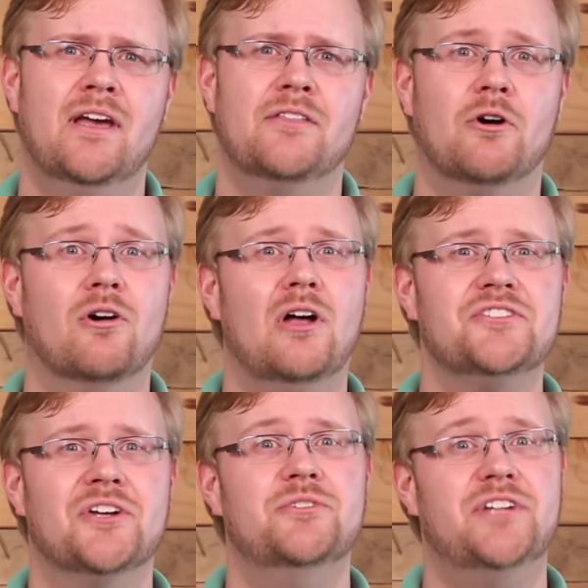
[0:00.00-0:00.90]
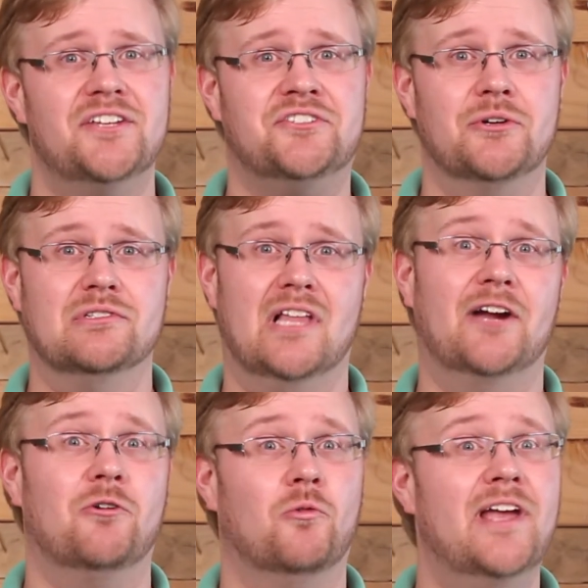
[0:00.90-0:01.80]
There are also gestures
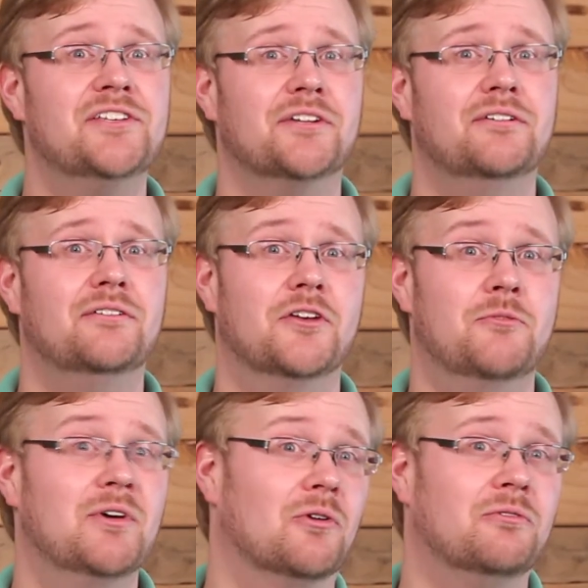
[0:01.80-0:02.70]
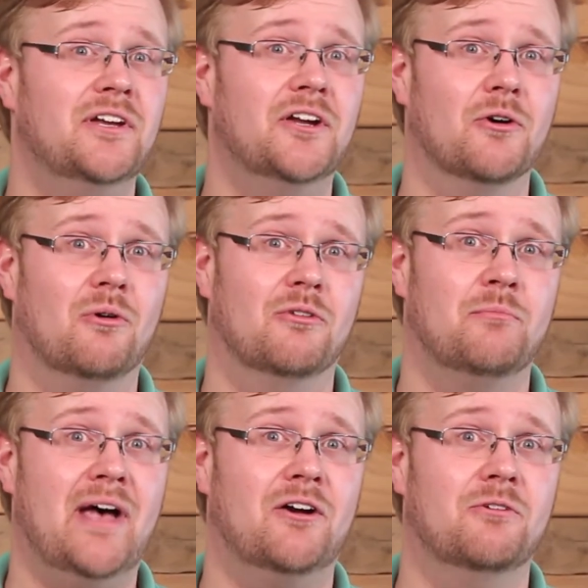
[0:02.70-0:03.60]
like raising the middle finger or the
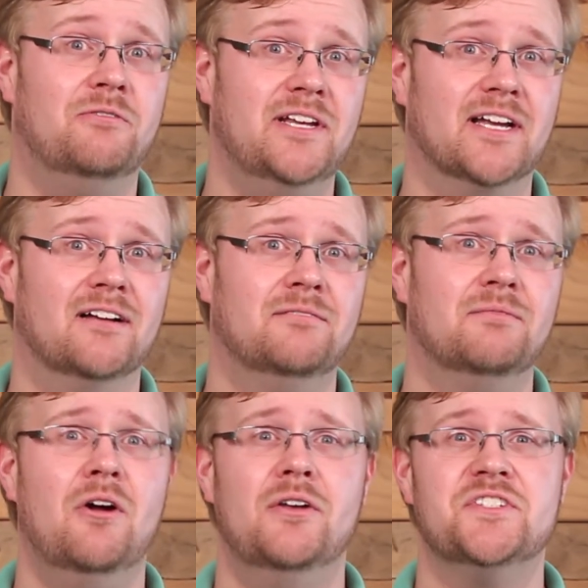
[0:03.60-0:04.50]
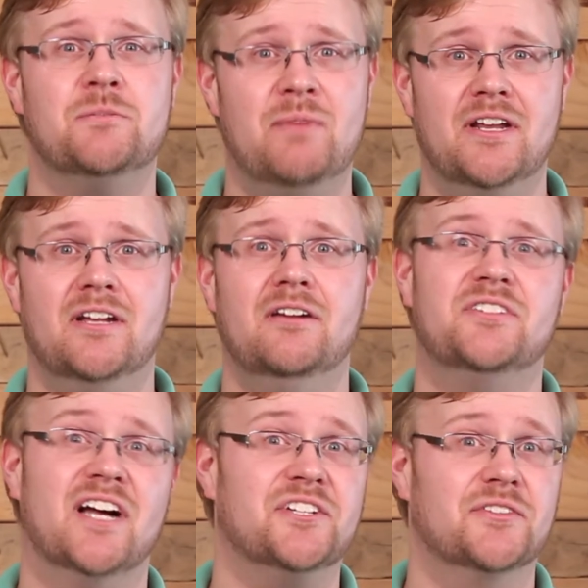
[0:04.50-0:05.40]
mano fica, spitting,
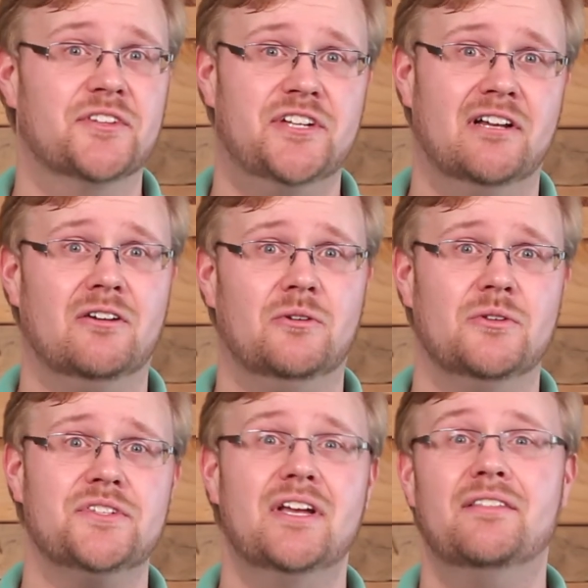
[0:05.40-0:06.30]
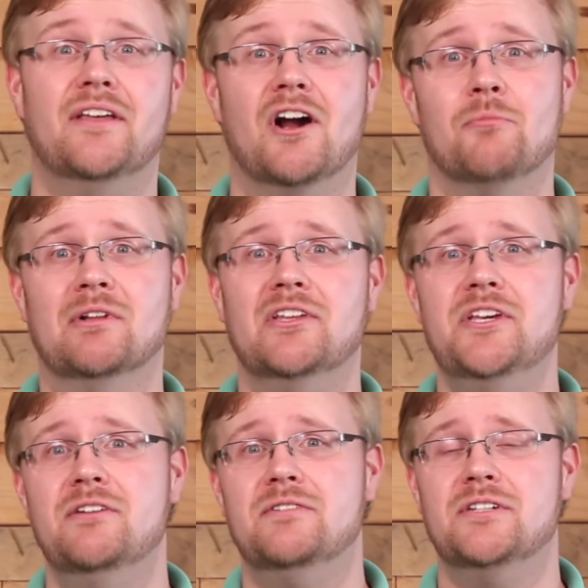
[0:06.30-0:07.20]
touching the genitals that are
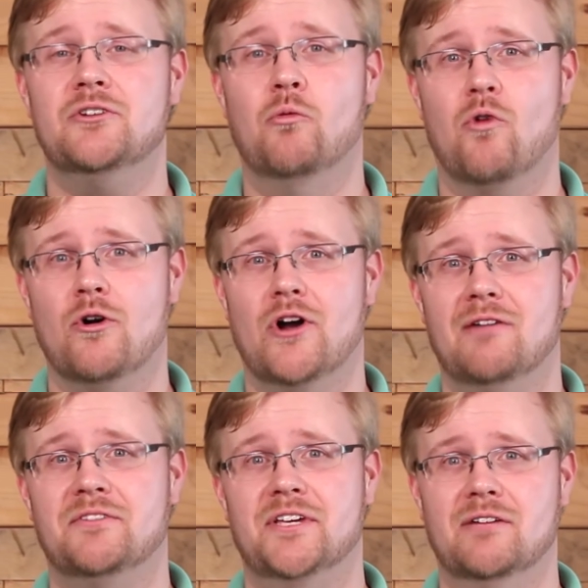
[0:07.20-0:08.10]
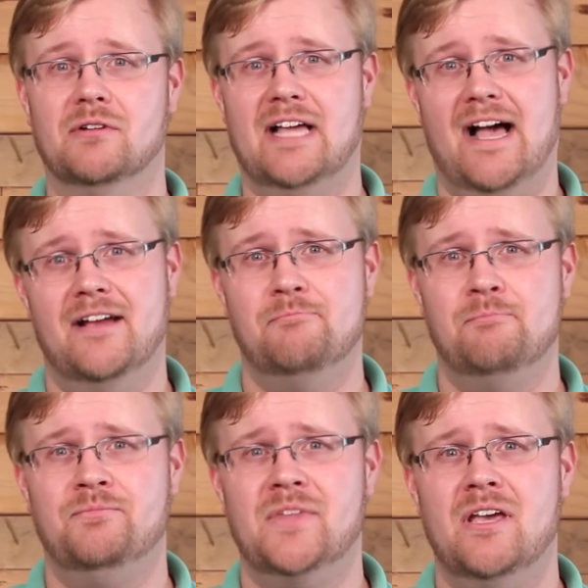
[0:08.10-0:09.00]
believed to ward off the evil eye.
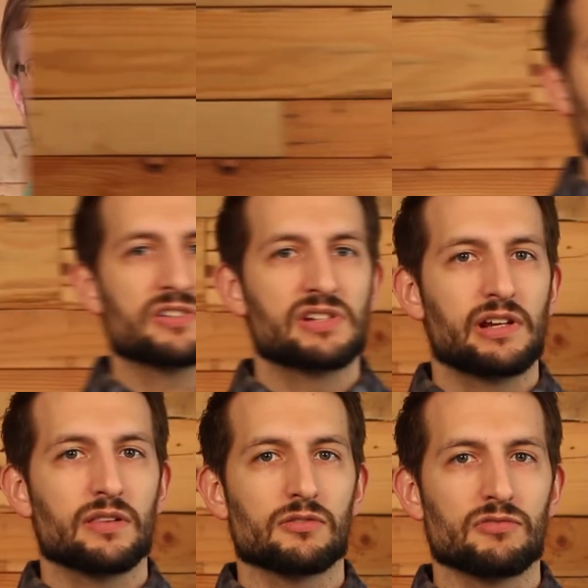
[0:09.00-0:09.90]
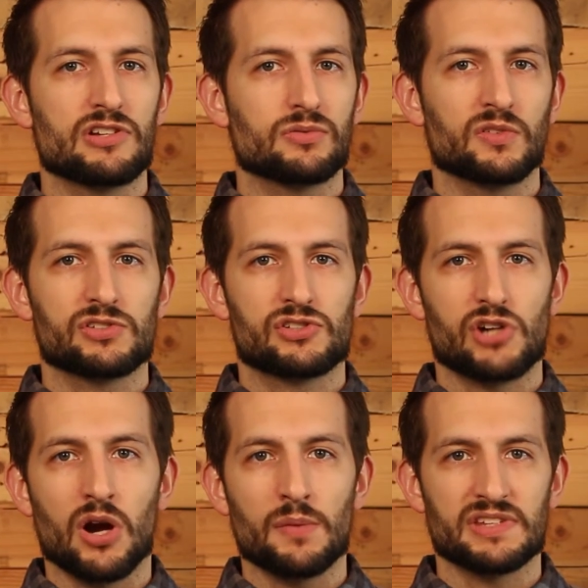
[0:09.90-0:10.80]
There are also particular rituals,
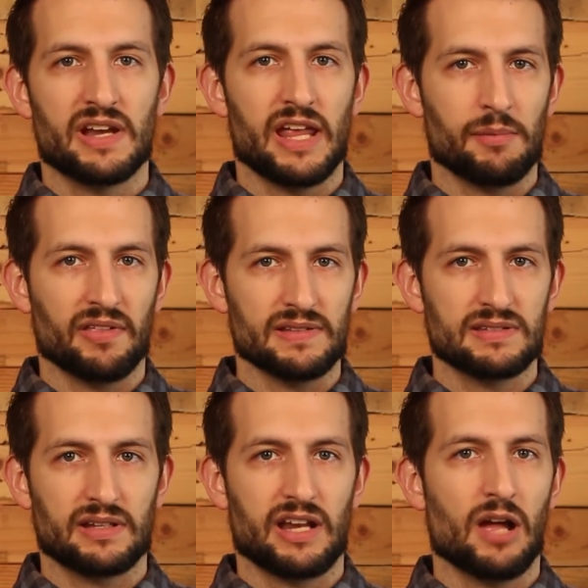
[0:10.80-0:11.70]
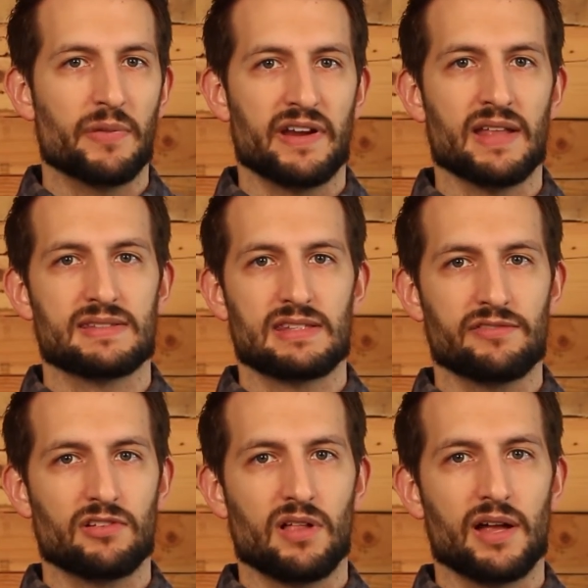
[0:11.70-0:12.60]
charms, and amulets that can help against the
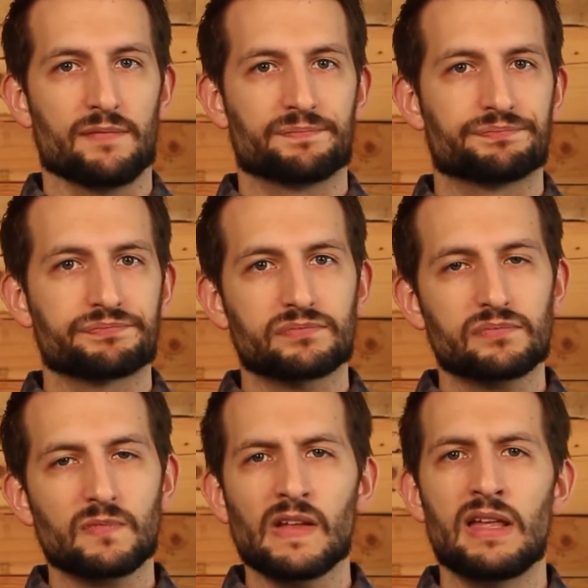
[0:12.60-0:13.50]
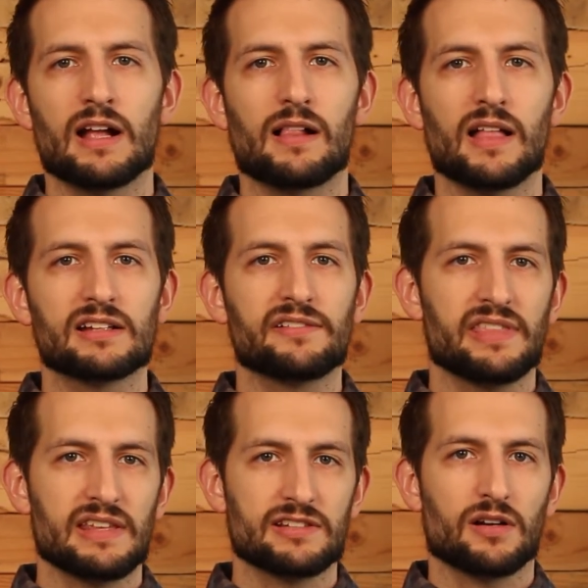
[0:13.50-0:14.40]
evil eye. Collectively,
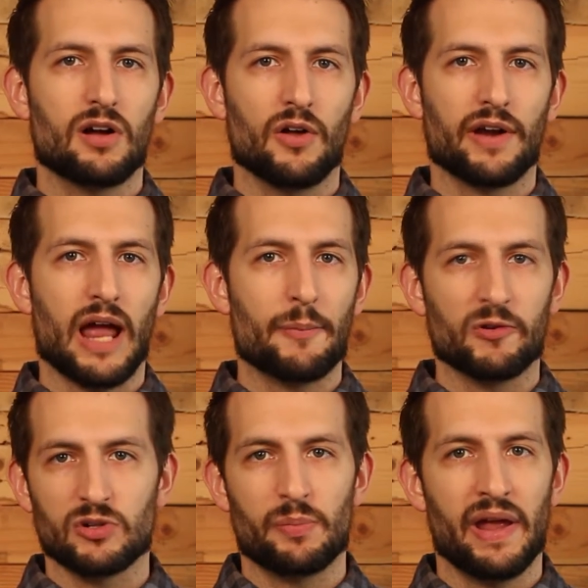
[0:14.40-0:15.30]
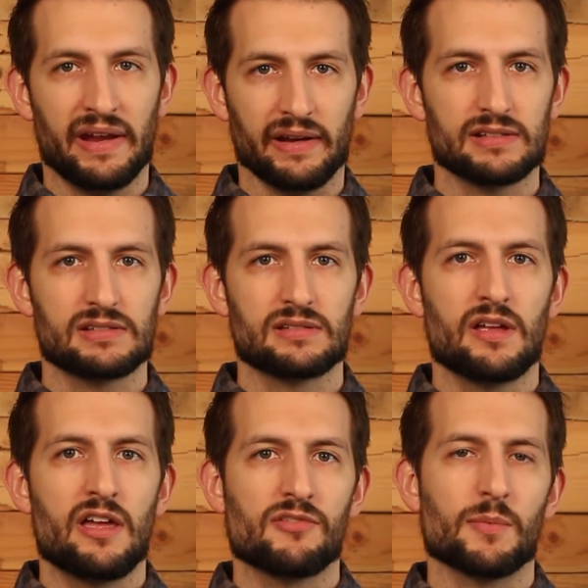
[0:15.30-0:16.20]
these are called apotropaics,
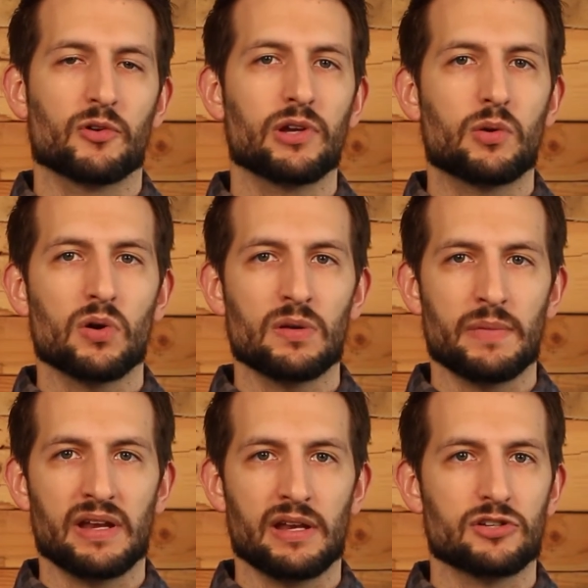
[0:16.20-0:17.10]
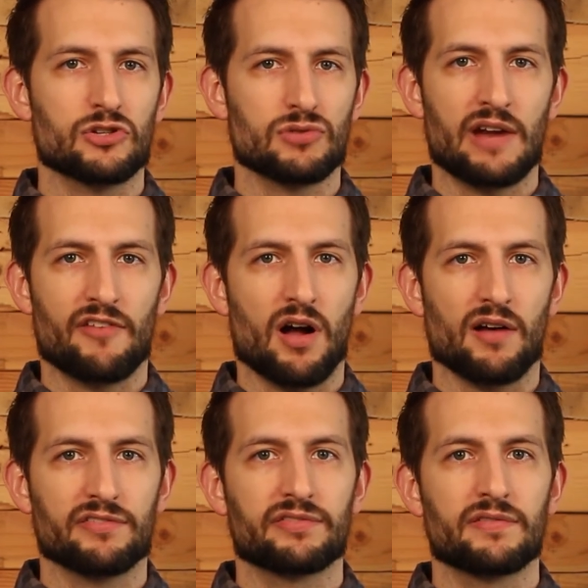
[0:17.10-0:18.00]
from a Greek word meaning to drive
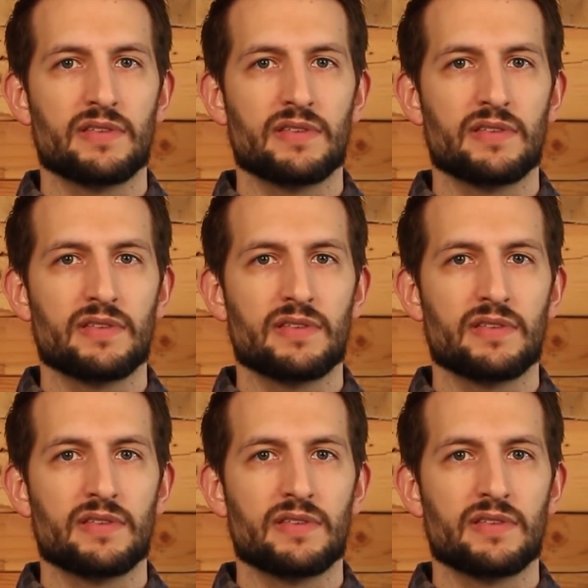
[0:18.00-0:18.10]
off.